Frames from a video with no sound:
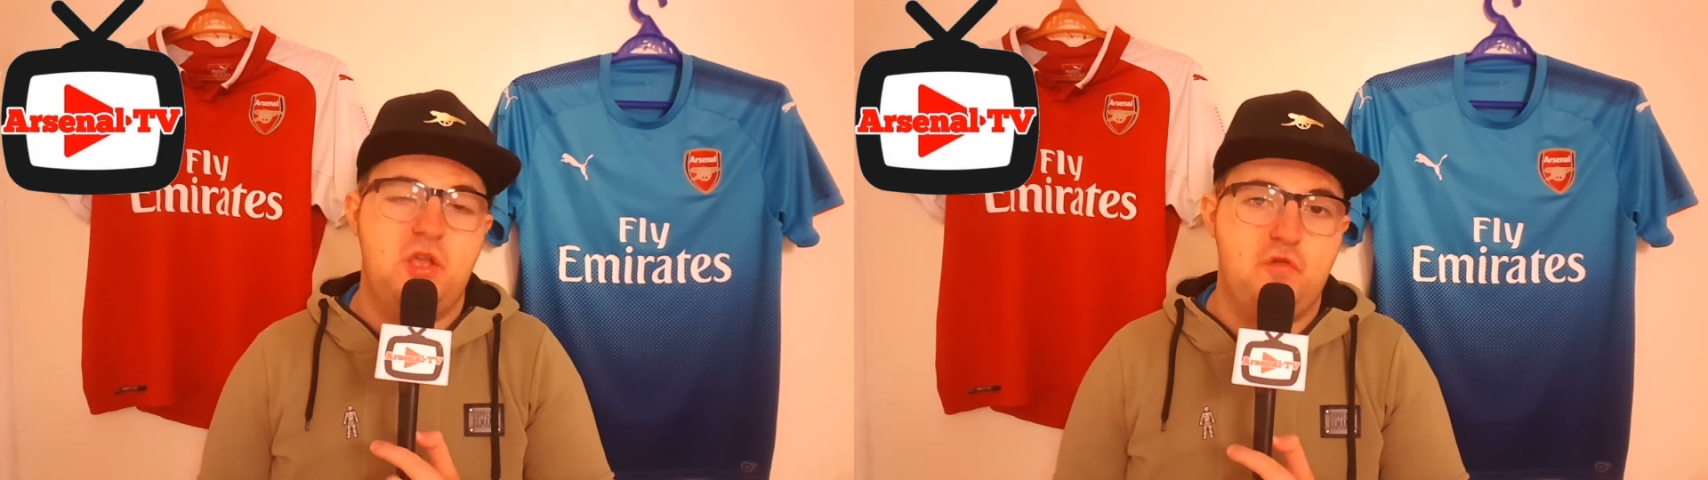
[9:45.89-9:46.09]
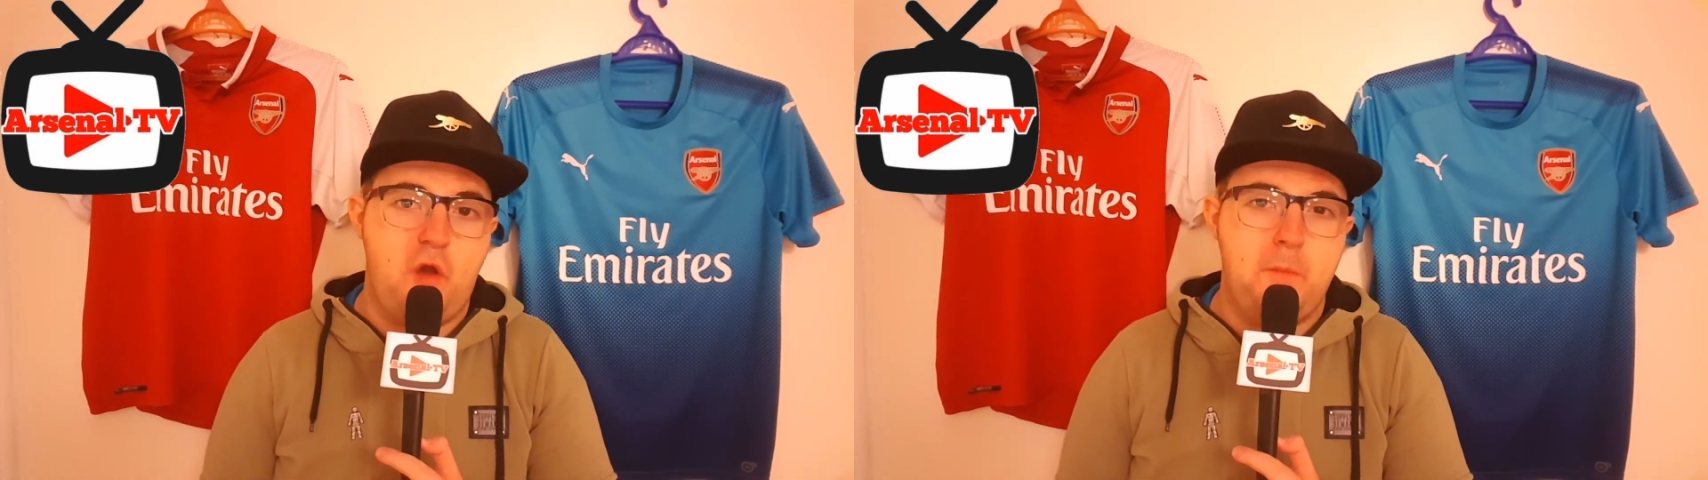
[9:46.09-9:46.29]

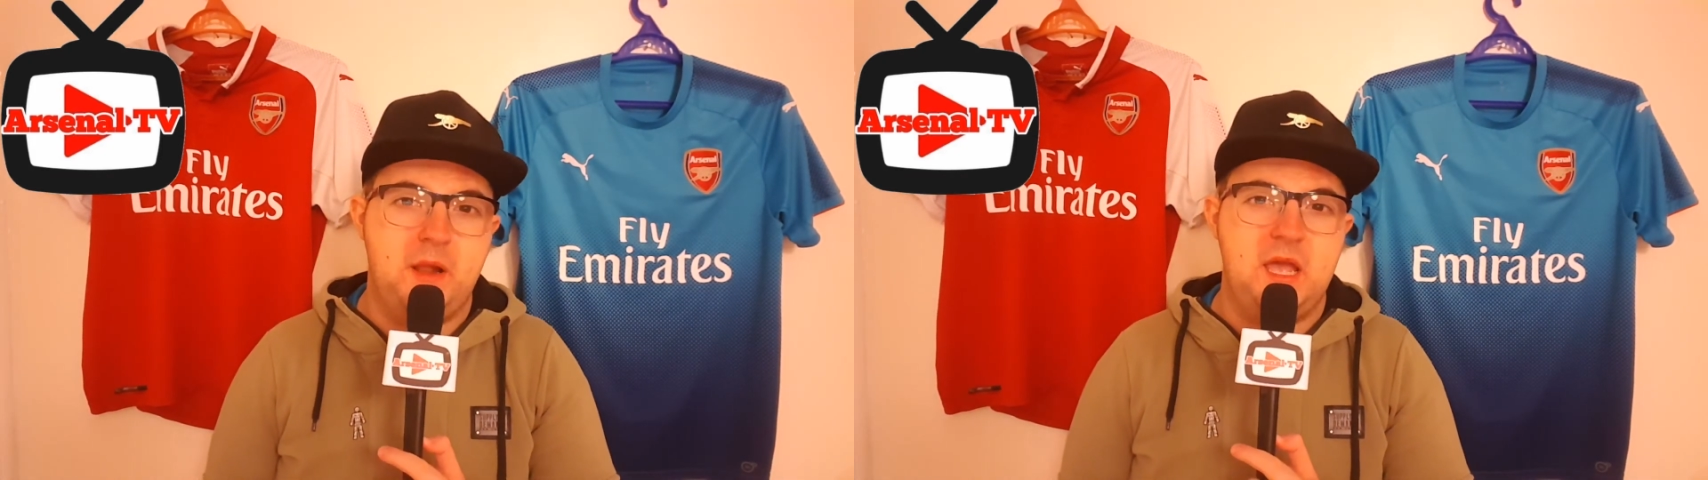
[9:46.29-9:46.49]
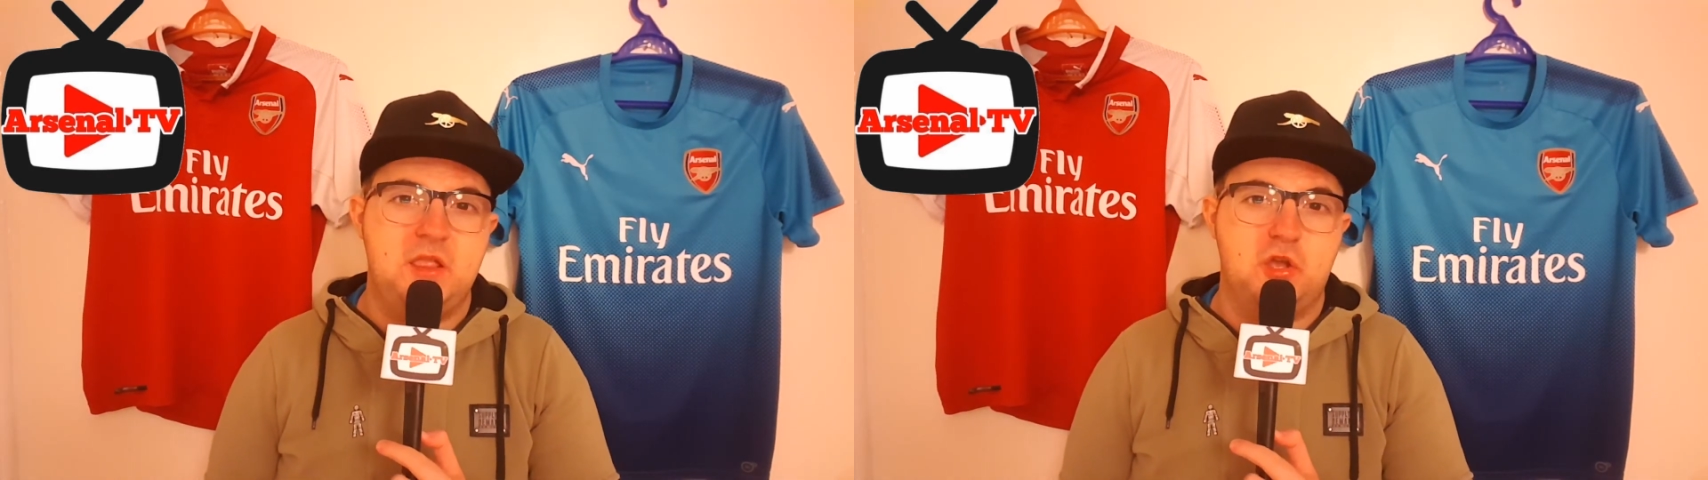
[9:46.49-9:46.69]

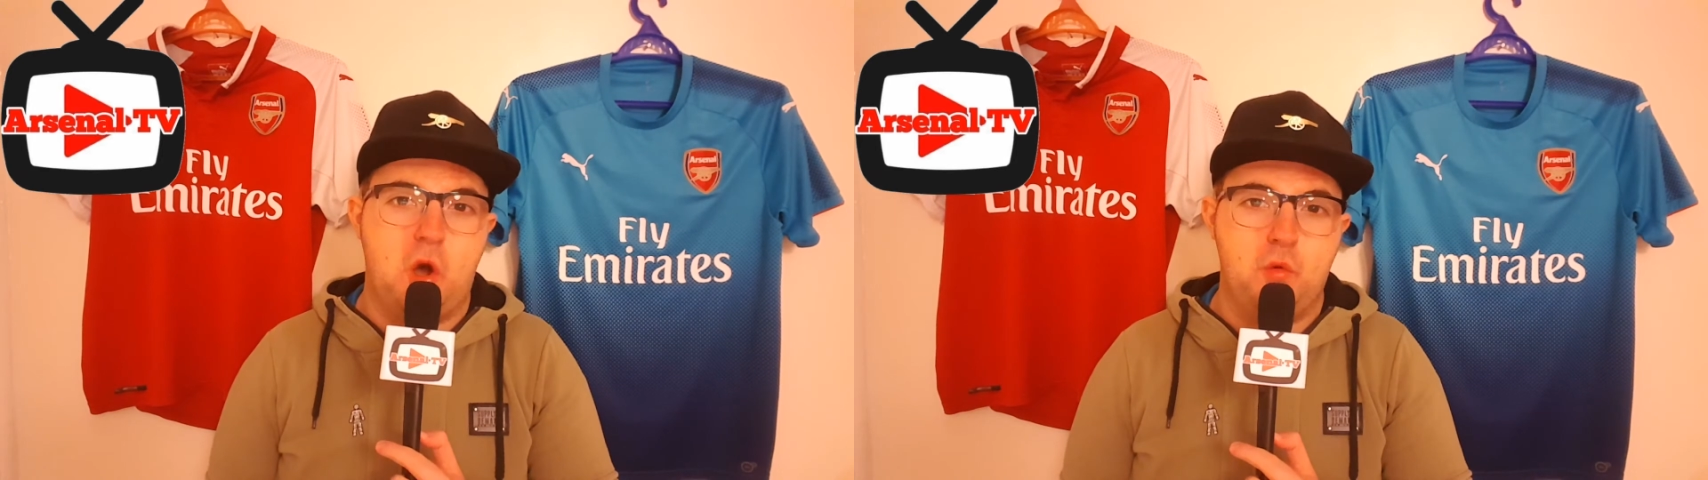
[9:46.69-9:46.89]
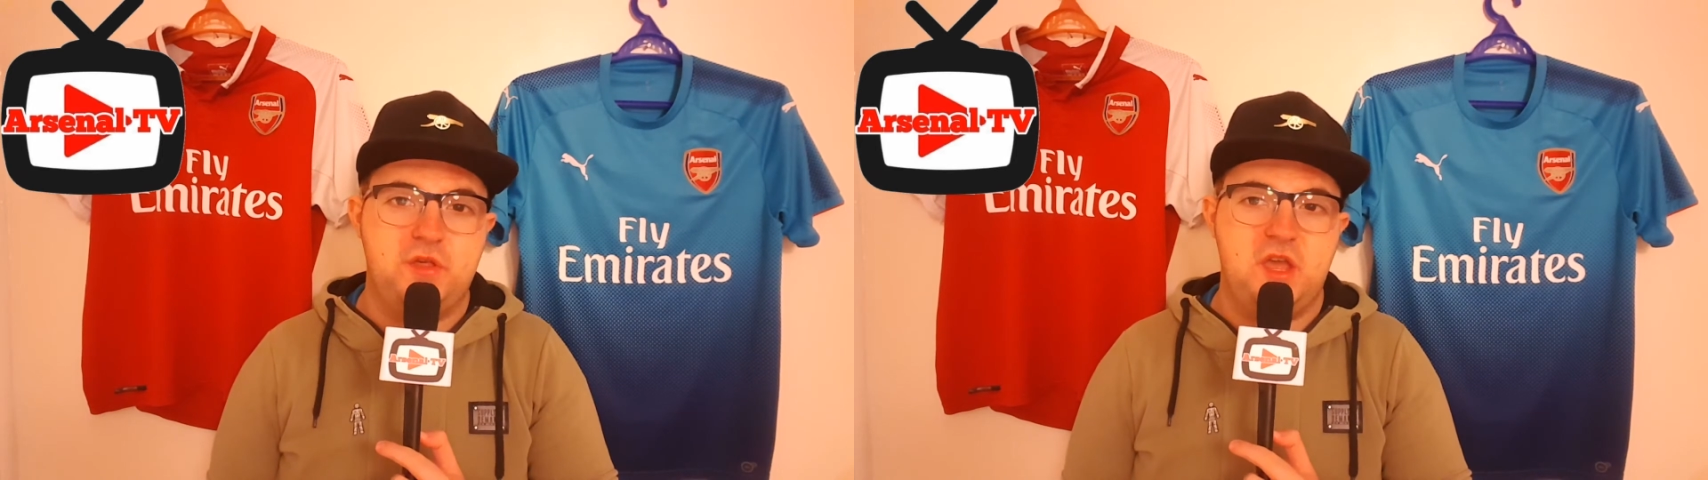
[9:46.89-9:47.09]
Europa League, the
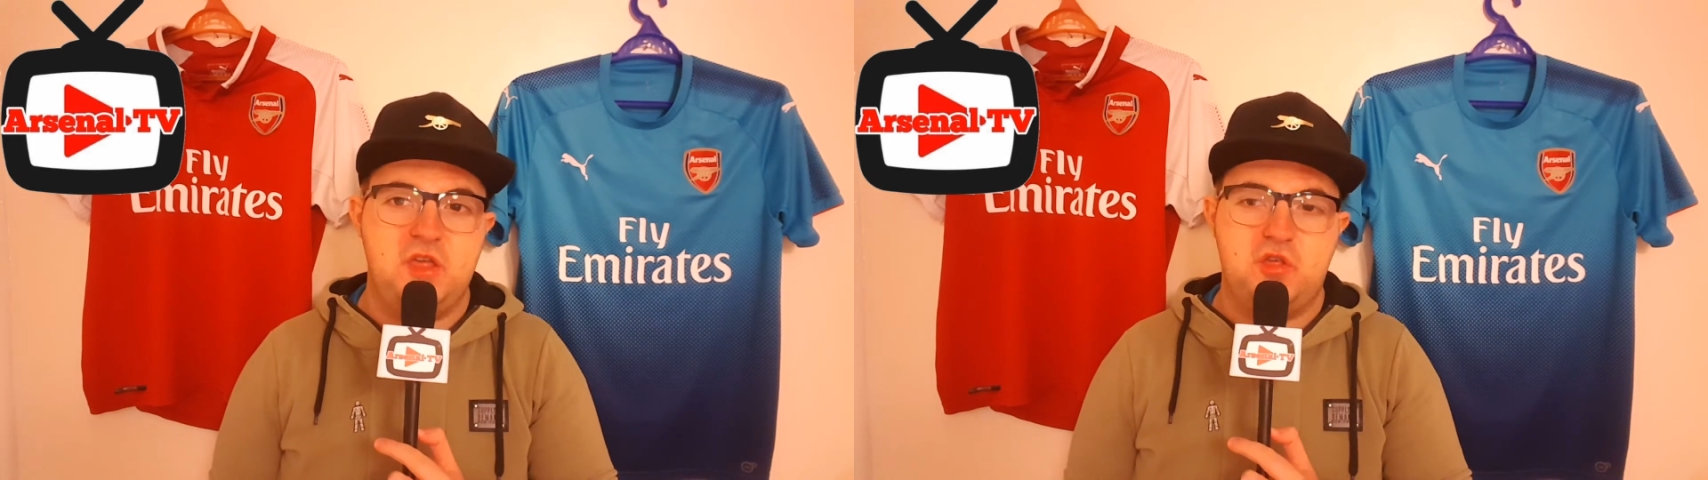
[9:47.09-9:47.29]
goals that he